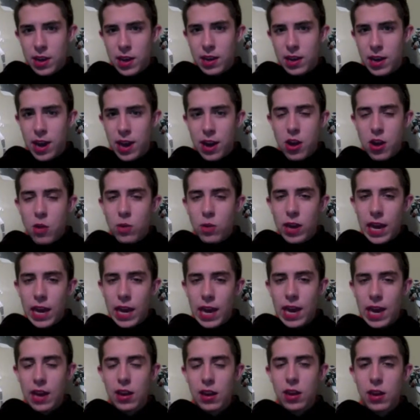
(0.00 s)
I know
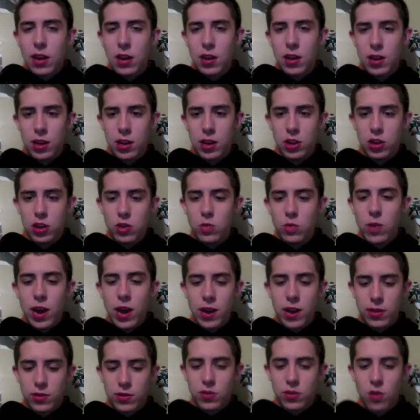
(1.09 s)
Canada and
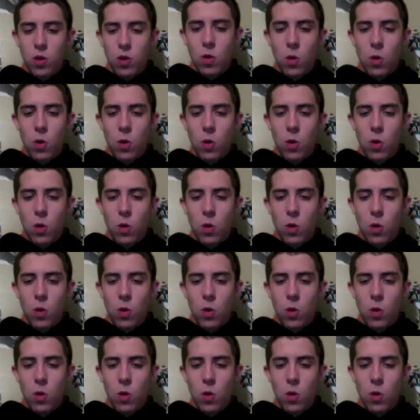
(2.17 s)
U.S.,